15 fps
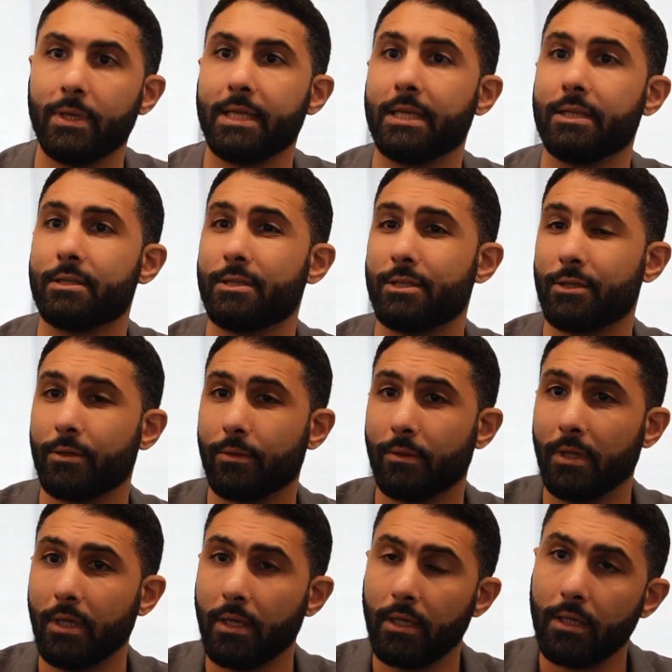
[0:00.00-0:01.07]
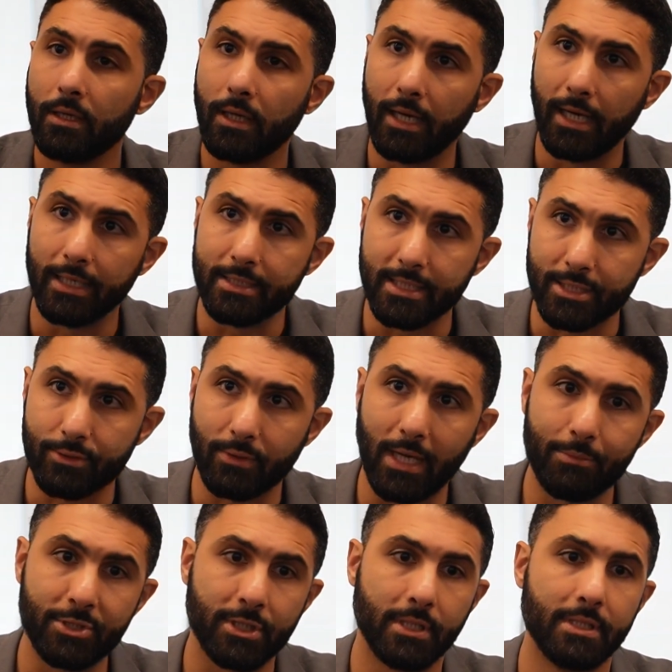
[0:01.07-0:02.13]
We need to do
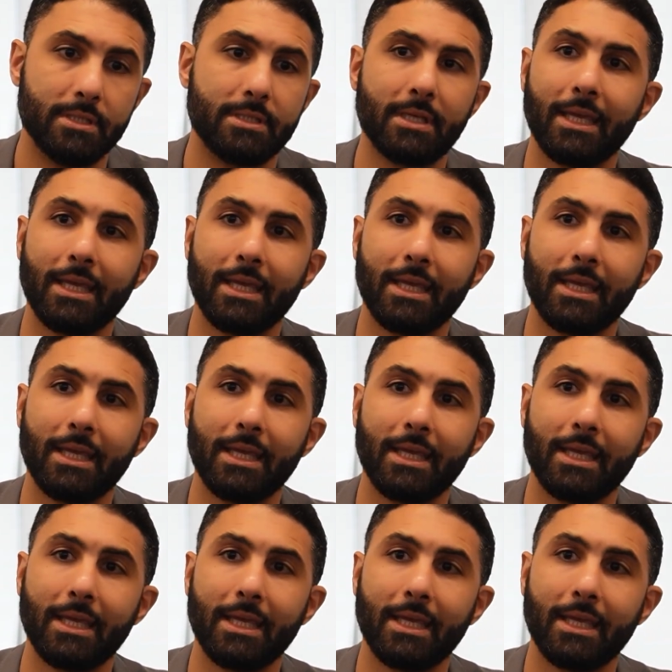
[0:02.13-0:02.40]
disruptions